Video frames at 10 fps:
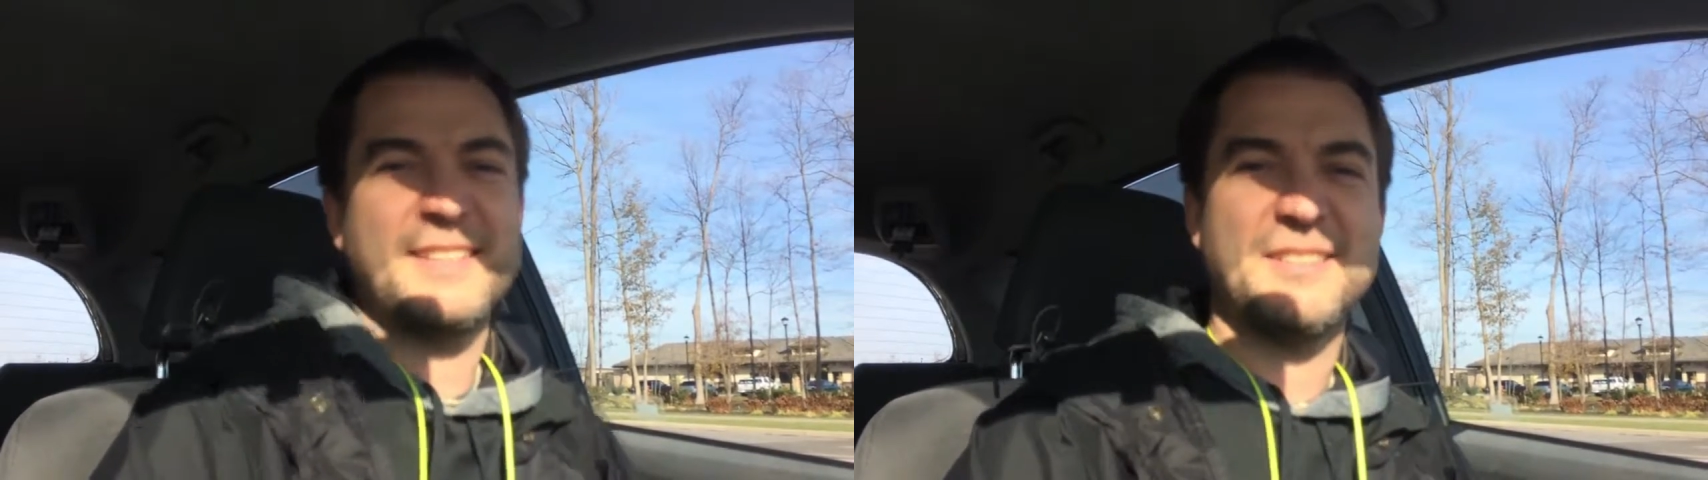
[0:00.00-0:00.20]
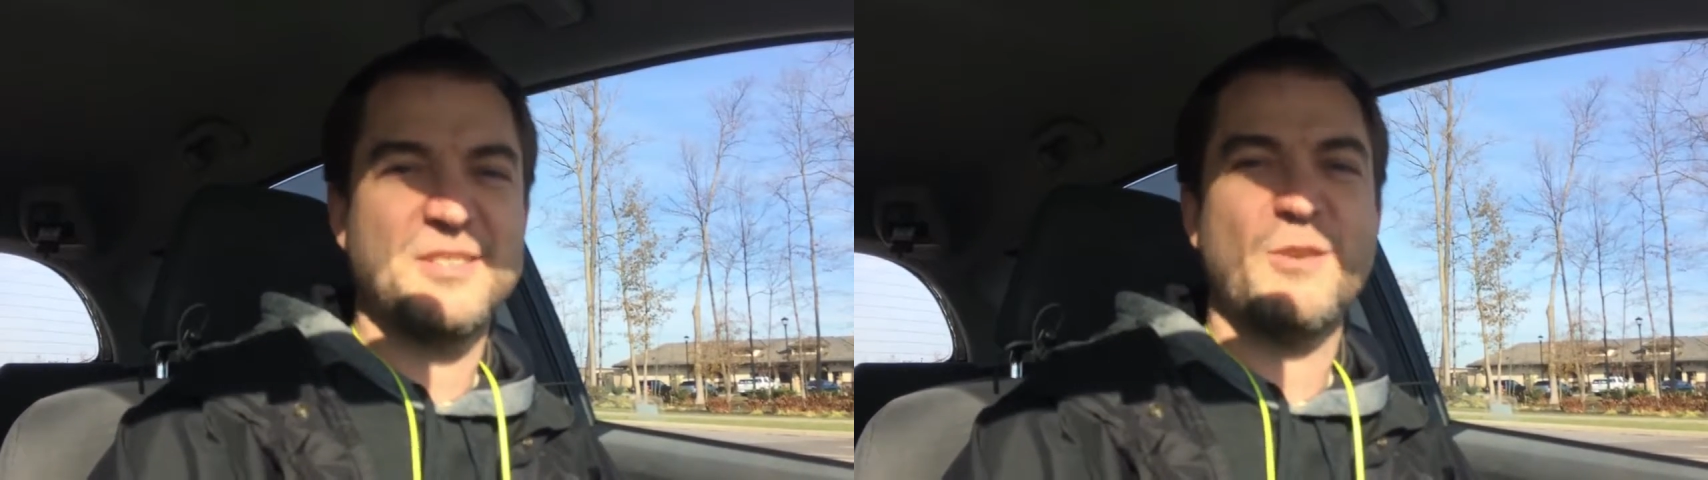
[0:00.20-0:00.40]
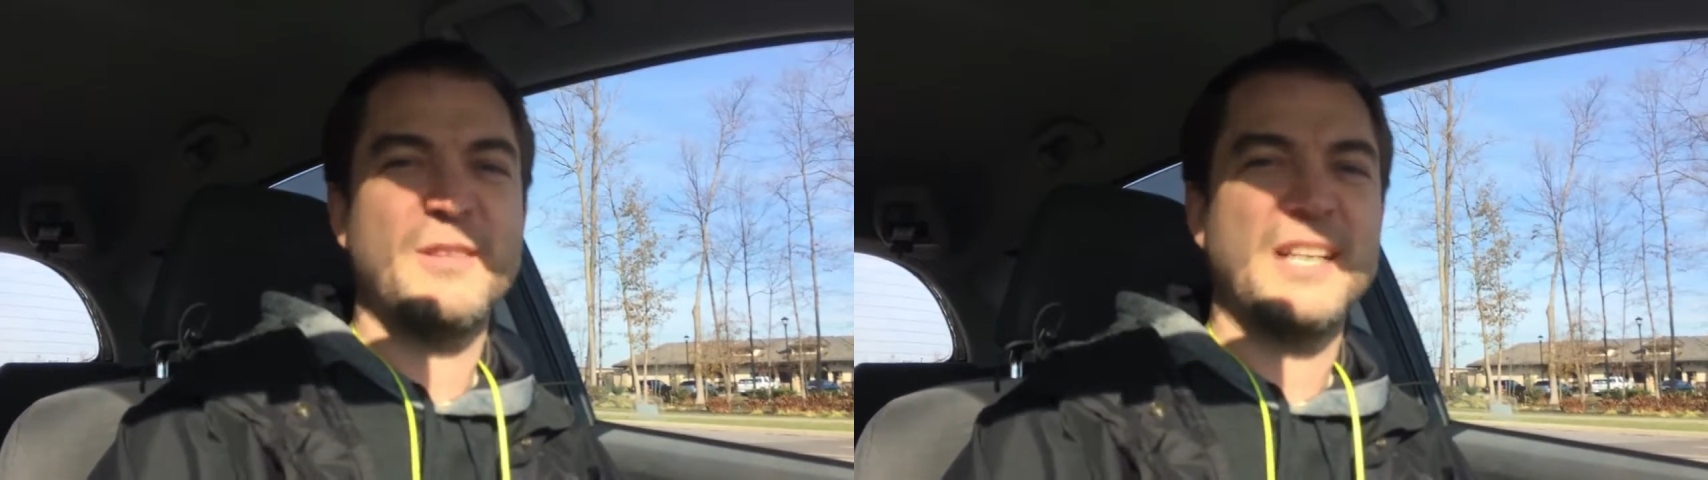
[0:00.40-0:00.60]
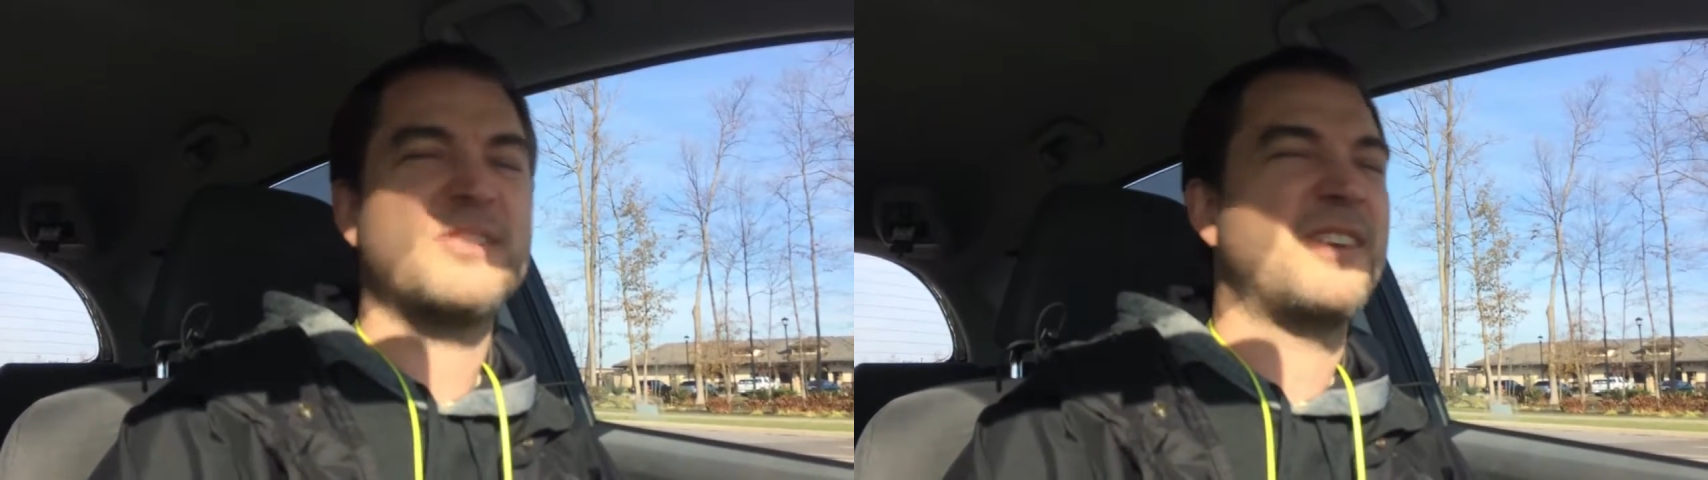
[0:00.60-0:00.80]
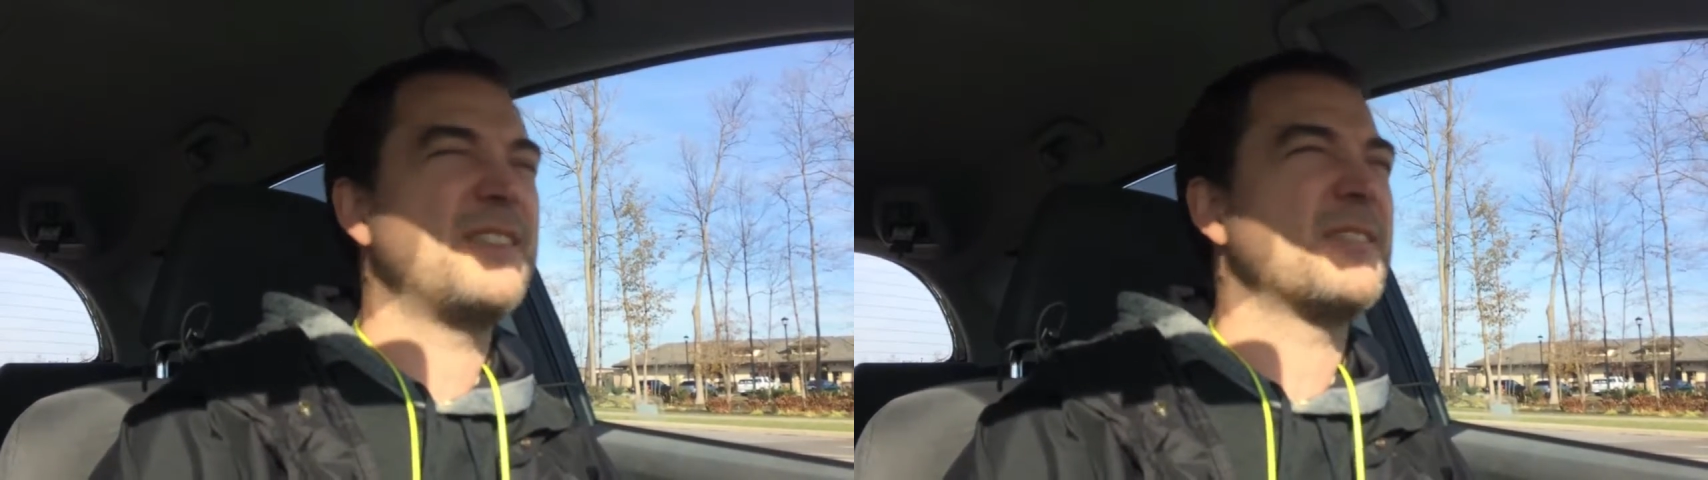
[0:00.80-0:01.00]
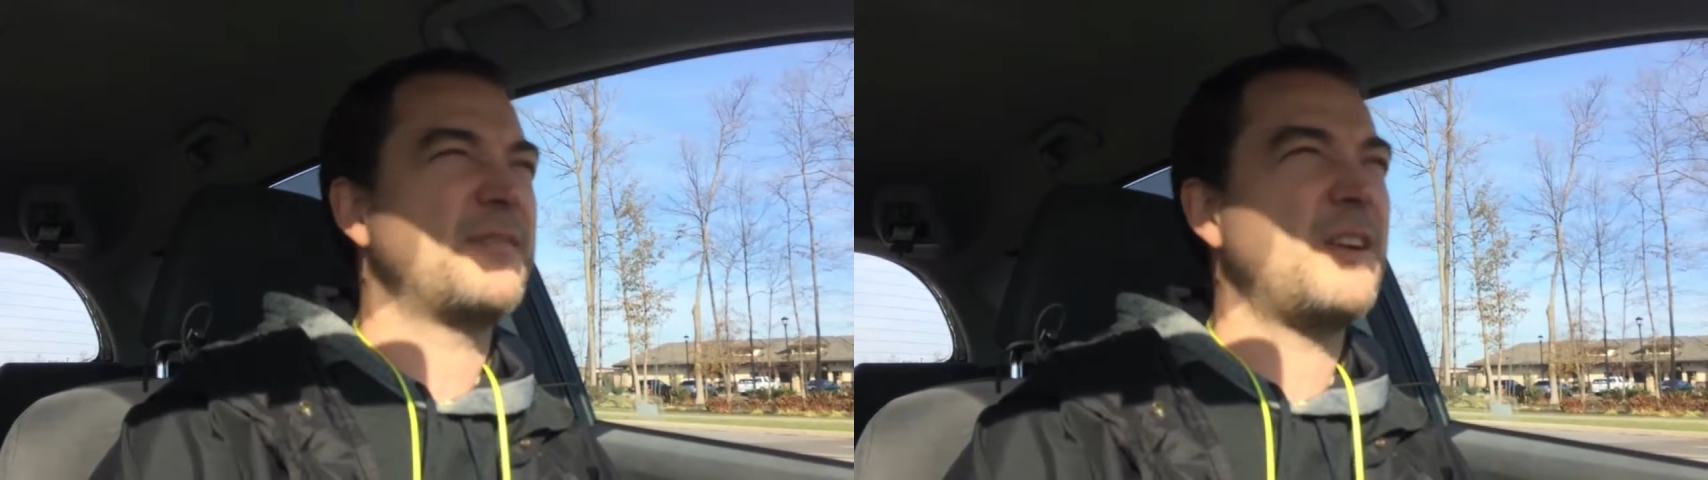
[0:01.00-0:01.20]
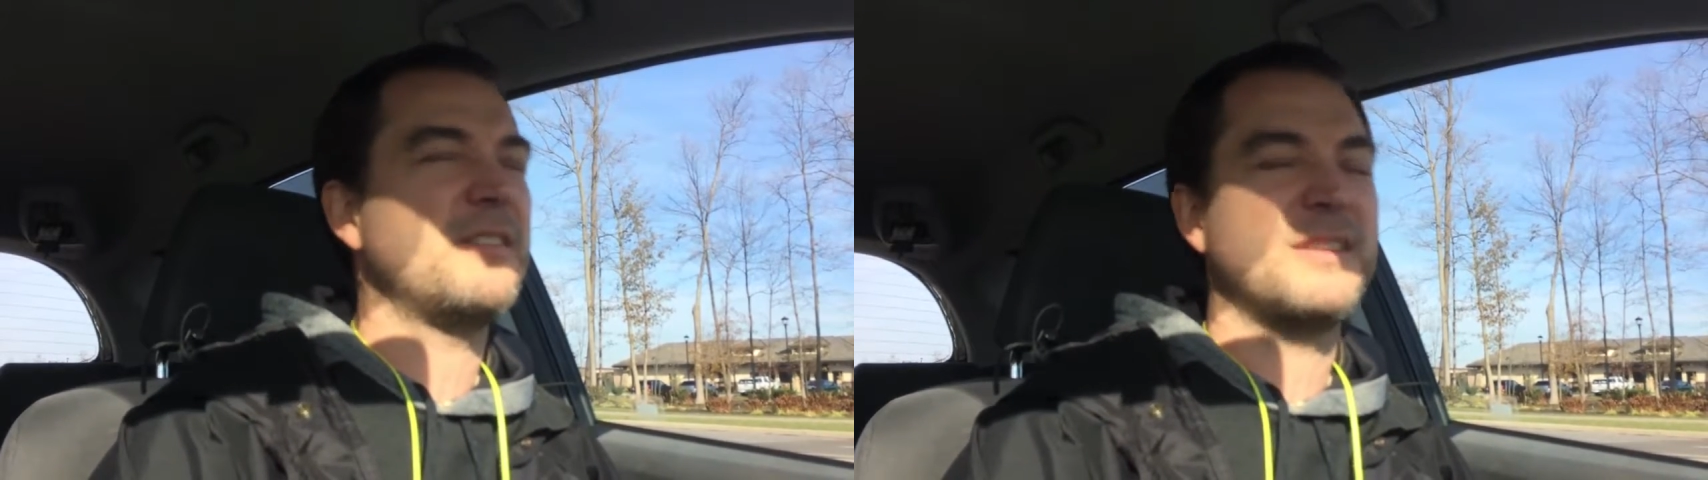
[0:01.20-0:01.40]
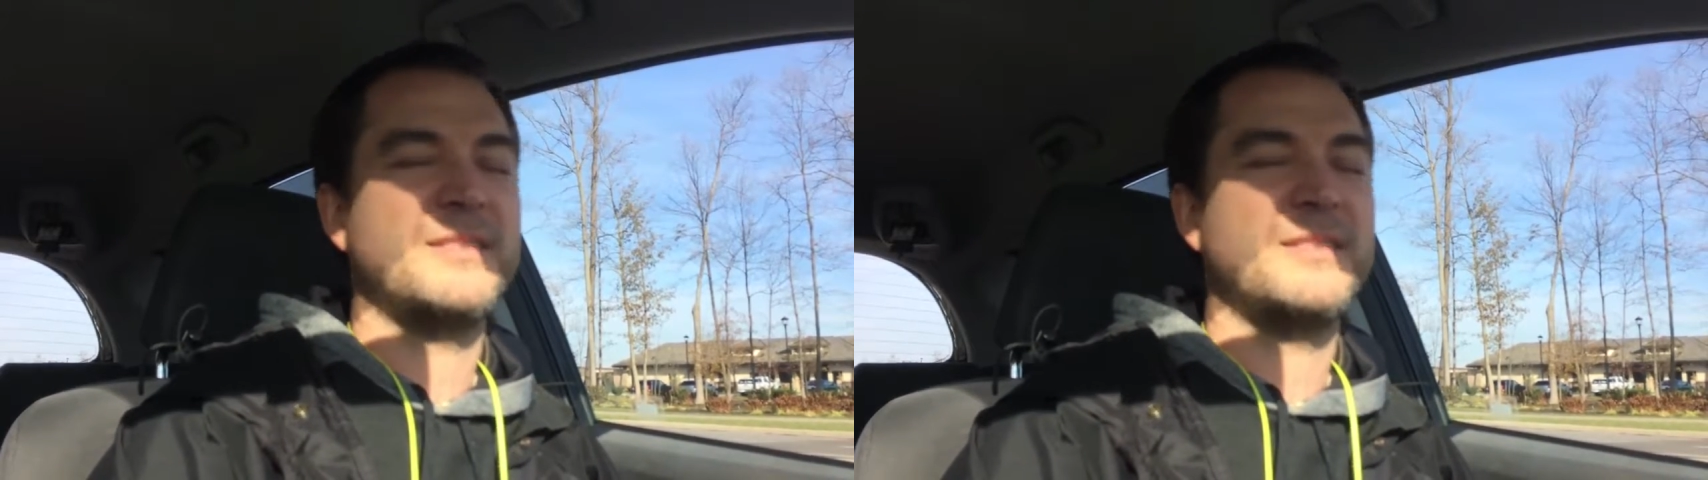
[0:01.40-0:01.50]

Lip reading: Because there's no electrons involved,